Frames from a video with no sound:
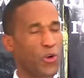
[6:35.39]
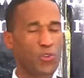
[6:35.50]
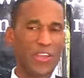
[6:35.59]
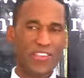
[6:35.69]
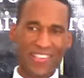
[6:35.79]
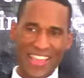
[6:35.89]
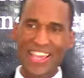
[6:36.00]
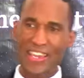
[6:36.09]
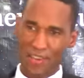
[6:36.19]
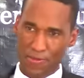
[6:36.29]
would
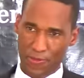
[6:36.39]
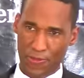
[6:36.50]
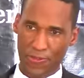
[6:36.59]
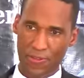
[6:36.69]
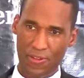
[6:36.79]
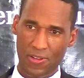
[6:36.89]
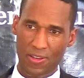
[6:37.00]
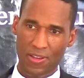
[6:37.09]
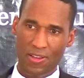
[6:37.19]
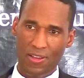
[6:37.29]
receive
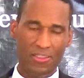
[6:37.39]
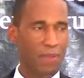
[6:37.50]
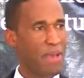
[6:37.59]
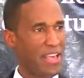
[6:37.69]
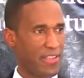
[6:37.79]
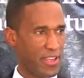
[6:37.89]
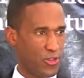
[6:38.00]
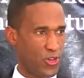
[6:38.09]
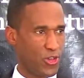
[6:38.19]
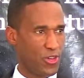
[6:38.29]
the
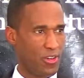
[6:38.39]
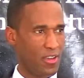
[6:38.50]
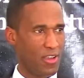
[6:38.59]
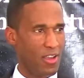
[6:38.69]
message.